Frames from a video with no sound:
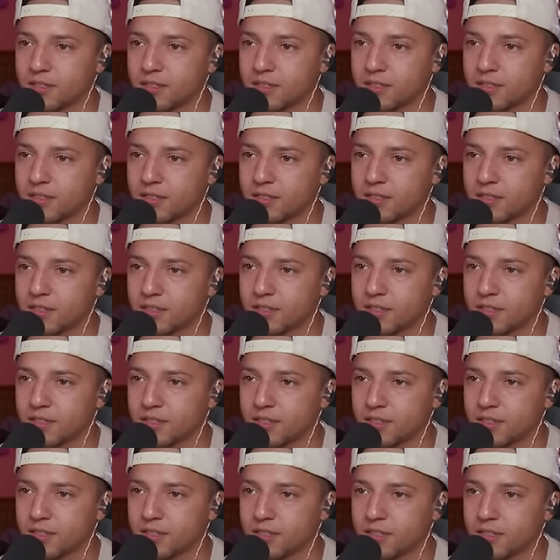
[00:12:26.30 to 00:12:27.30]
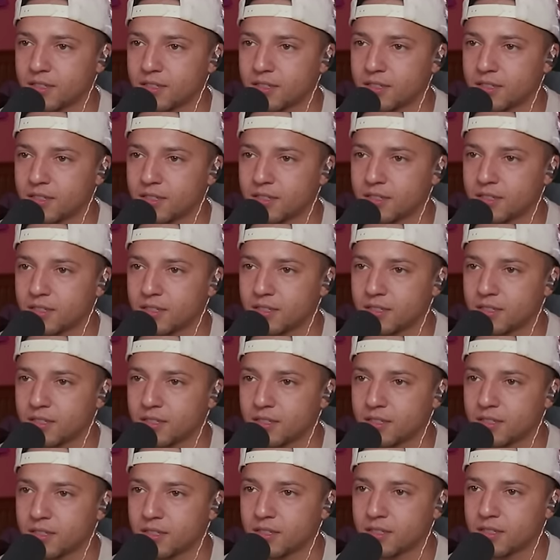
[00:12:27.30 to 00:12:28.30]

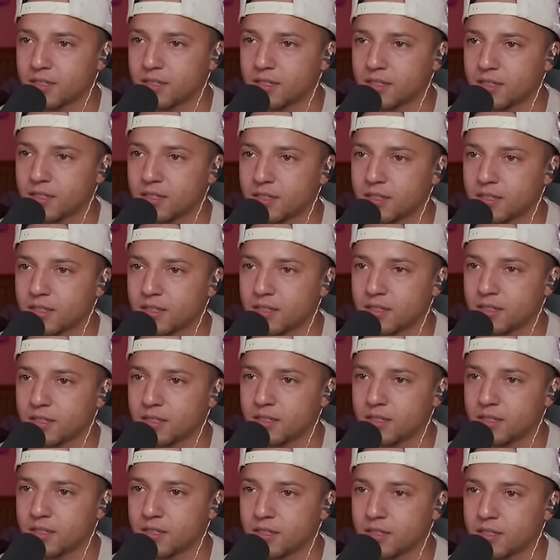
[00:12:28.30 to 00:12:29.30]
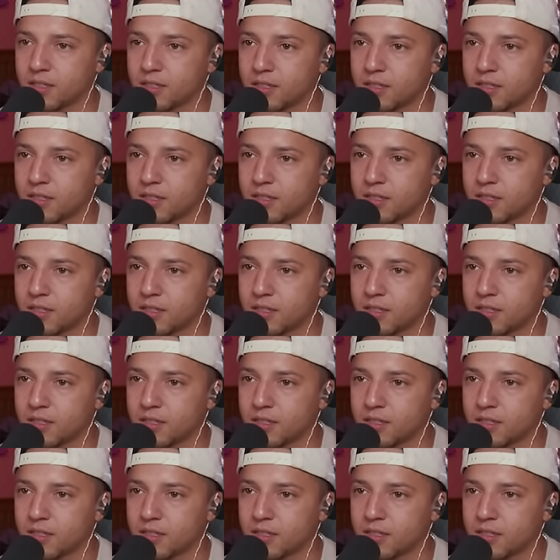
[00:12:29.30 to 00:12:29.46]
This person isn't speaking.